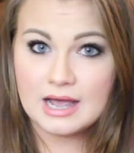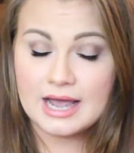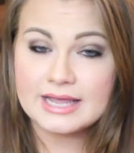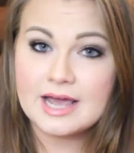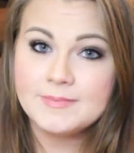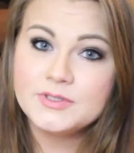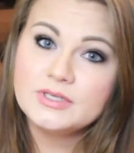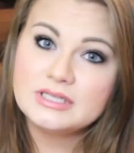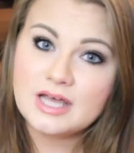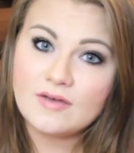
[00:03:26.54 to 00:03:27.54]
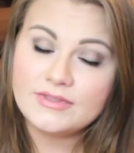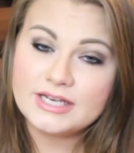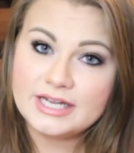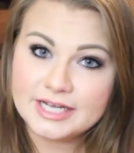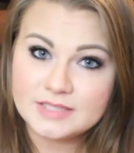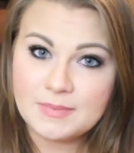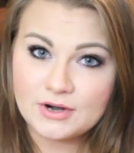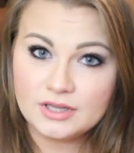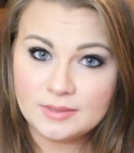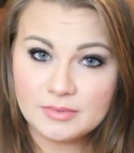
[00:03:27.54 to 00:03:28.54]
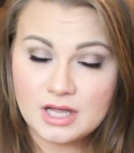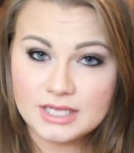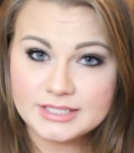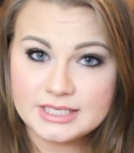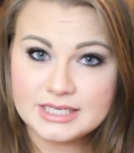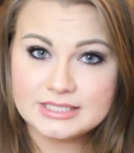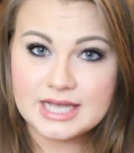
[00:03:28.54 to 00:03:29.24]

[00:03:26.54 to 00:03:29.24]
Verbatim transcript: I absolutely love the NYX Butter Lip Glosses.